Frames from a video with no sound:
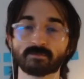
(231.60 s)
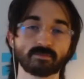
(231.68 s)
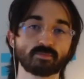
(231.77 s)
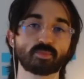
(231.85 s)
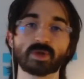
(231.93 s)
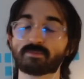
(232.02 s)

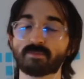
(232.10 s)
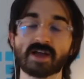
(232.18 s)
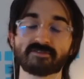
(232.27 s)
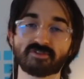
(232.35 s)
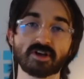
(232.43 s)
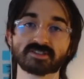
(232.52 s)
we might
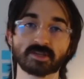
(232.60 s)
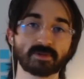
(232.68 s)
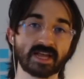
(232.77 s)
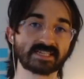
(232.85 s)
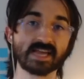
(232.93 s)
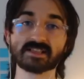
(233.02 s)
first
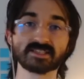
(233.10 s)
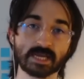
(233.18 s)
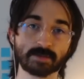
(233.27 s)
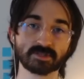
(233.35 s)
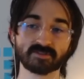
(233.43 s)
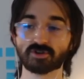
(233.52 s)
apply 10
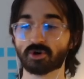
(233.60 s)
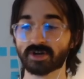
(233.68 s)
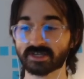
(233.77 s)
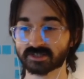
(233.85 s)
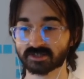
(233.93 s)
steps of noise